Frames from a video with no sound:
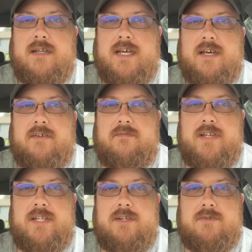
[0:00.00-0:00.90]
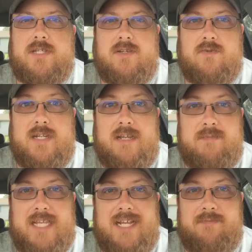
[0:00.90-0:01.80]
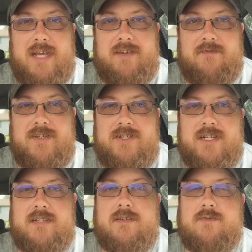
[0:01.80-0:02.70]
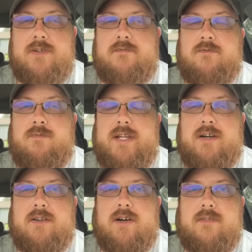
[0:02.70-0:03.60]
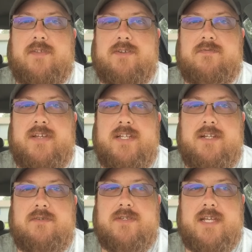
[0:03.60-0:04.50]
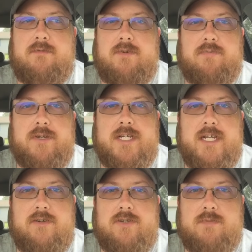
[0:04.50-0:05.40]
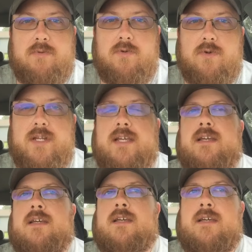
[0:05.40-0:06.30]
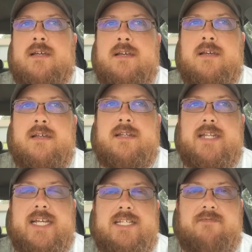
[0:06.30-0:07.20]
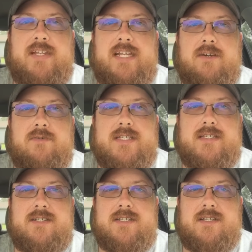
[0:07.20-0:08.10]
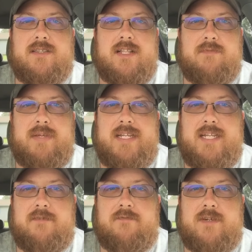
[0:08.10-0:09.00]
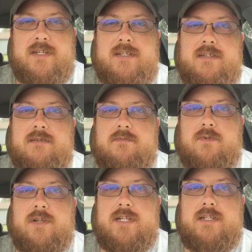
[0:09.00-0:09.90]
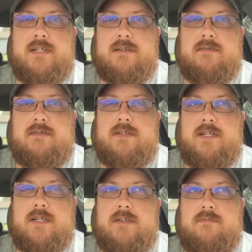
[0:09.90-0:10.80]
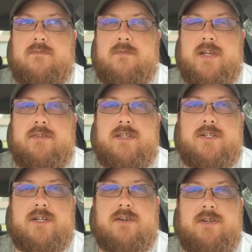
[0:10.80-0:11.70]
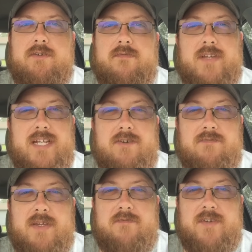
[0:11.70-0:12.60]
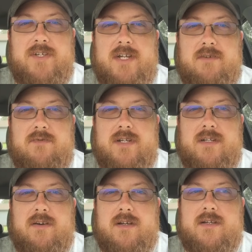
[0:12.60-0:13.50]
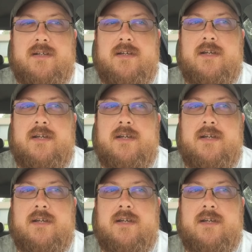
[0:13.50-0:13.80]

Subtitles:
venues under the name Zach Mack Fishing. So look for me on all of those venues. I would appreciate your support. Today's video is just a little bit different. I wanted to rather than show you a video of me fishing, I want to talk